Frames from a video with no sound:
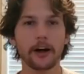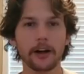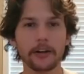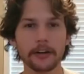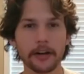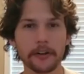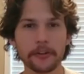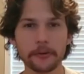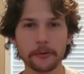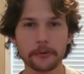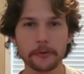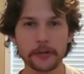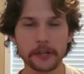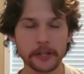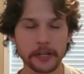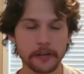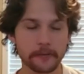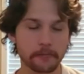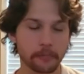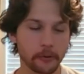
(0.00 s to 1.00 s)
Another
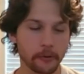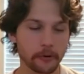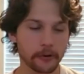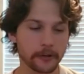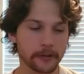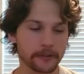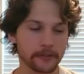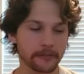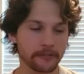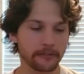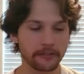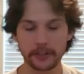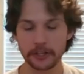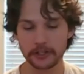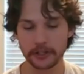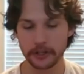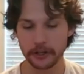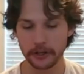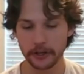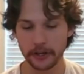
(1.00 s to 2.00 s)
really important
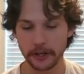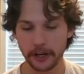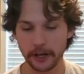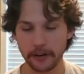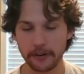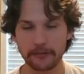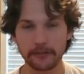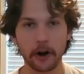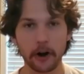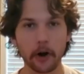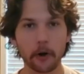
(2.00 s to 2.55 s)
feature of